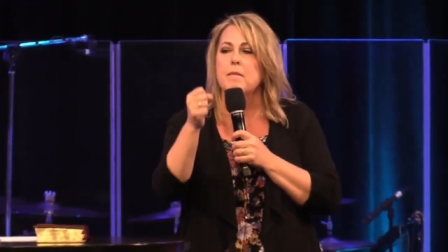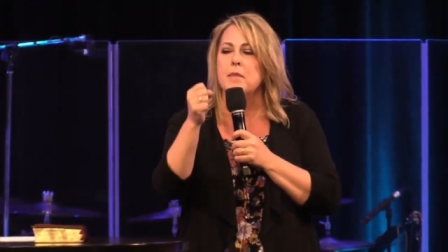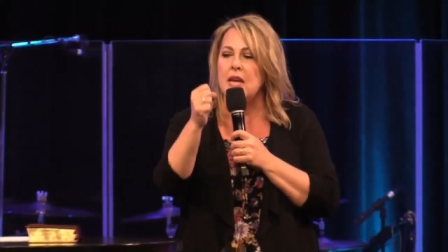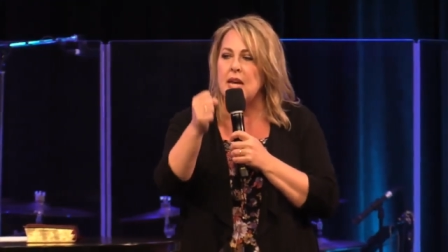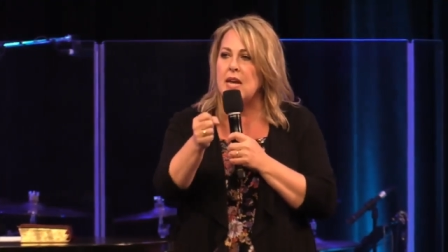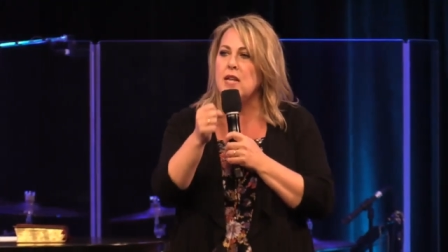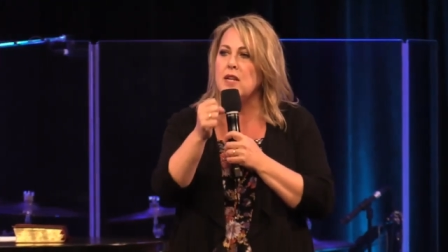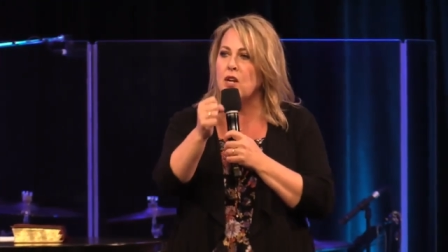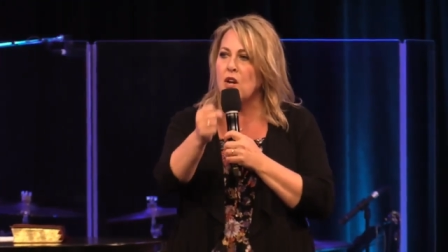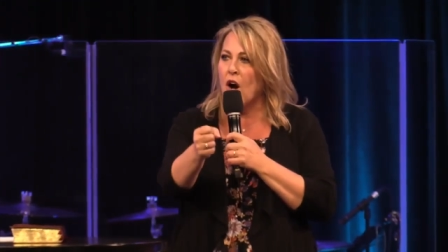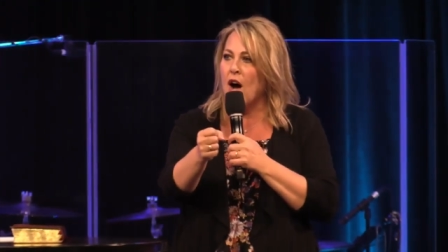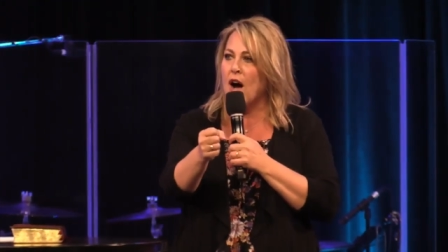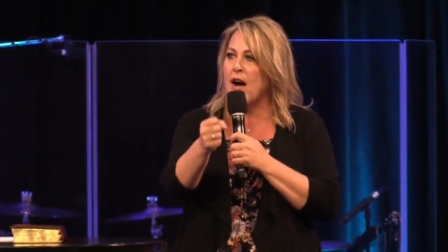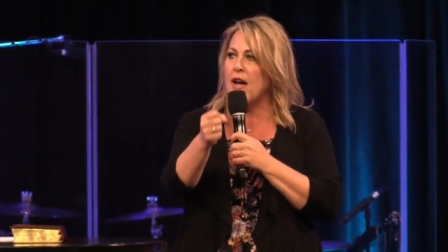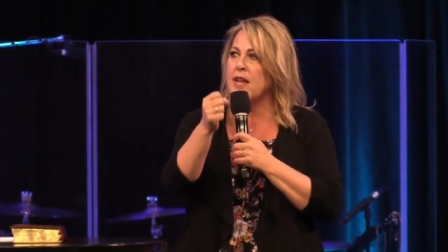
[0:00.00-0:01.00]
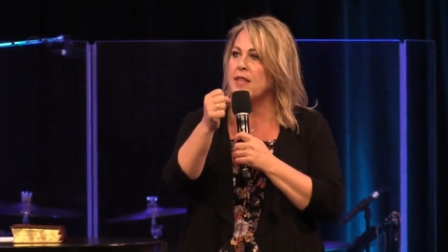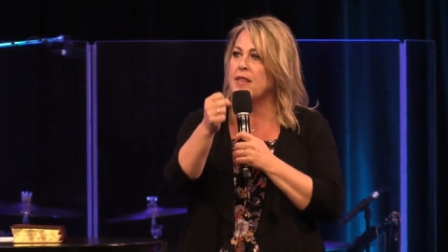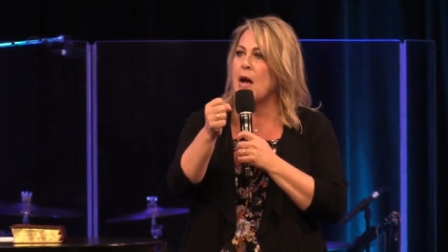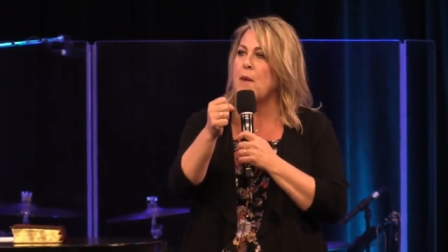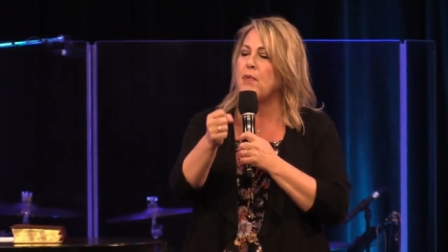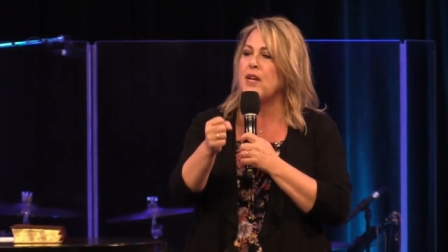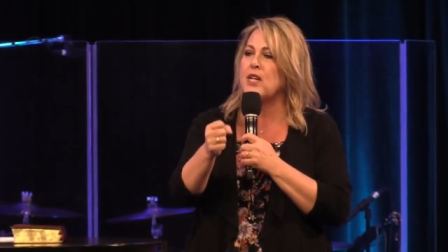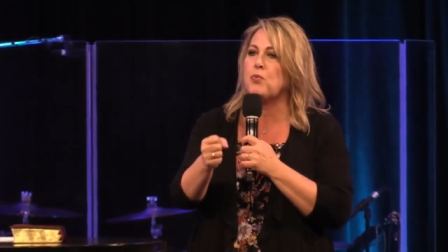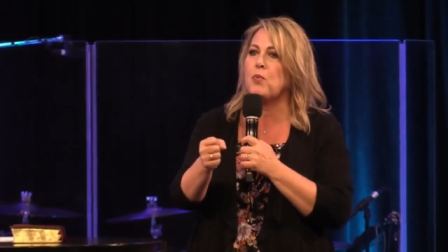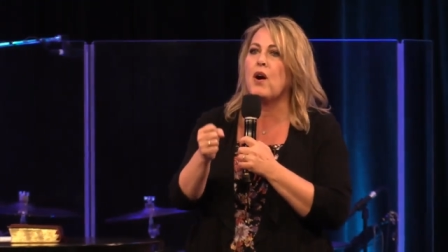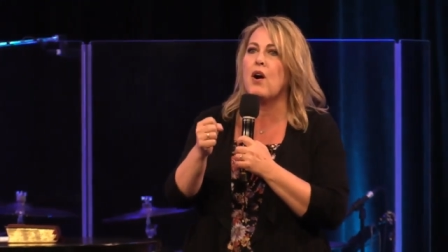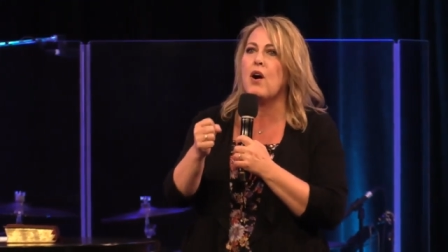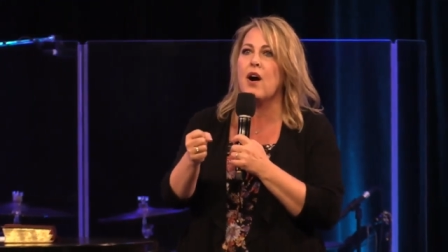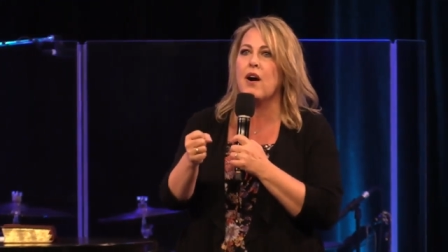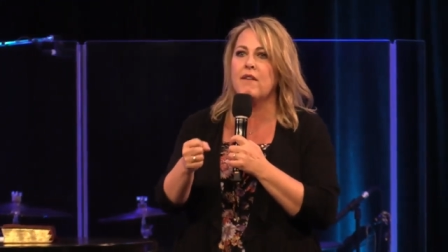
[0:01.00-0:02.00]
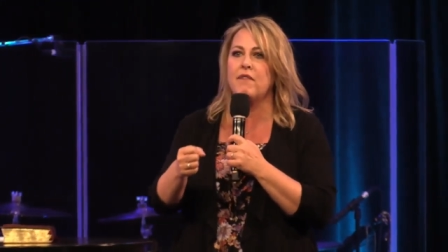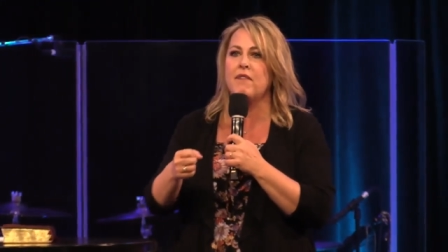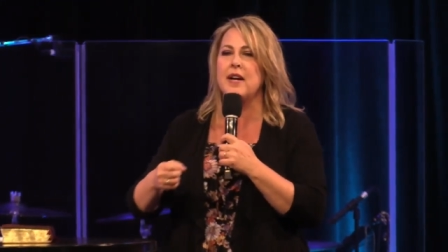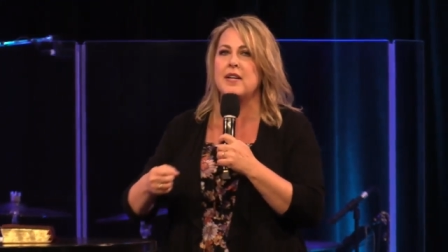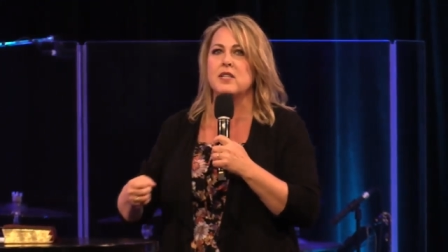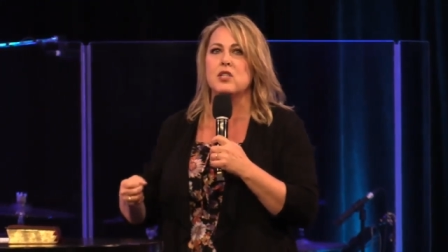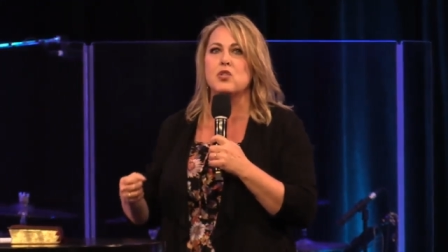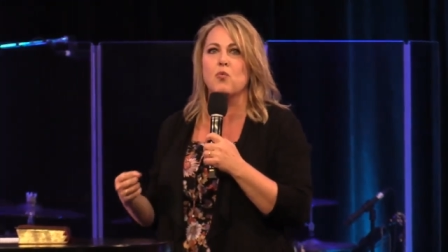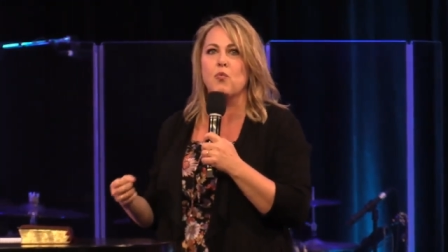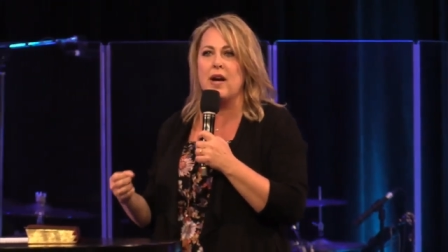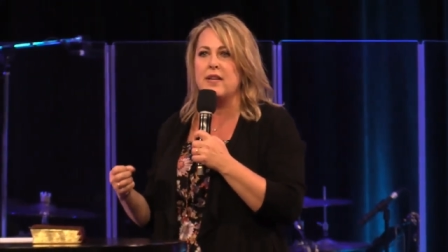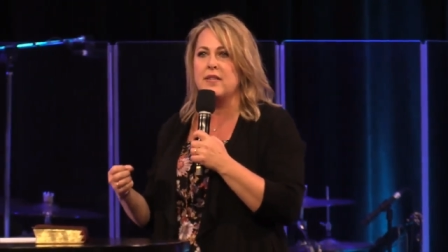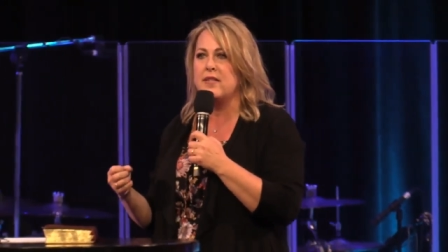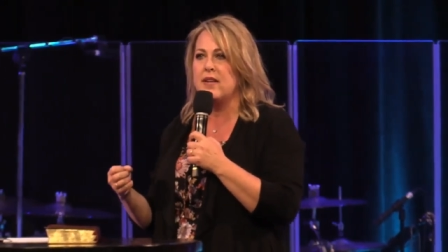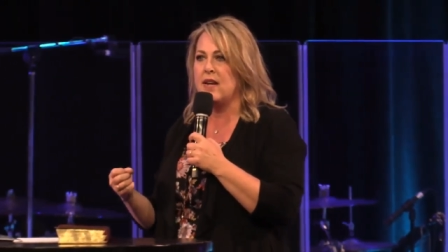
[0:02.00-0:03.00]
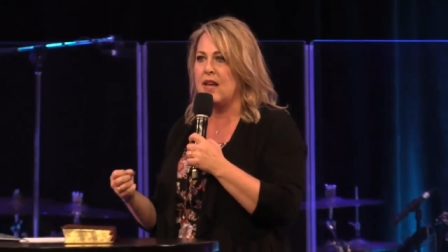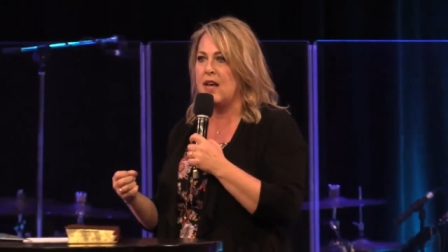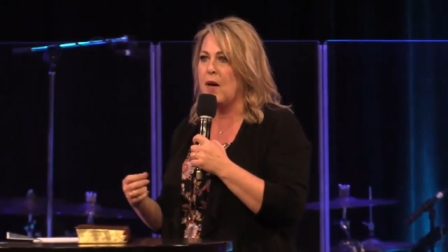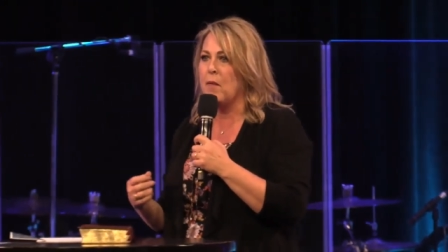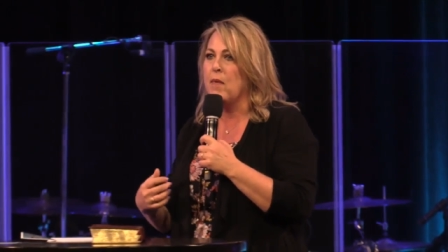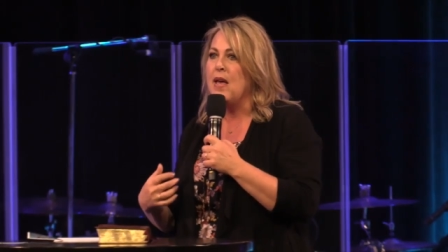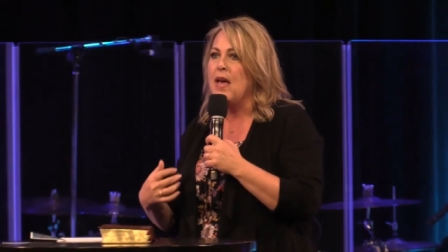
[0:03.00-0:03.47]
in God, in that place where our heart finds its rest in Him,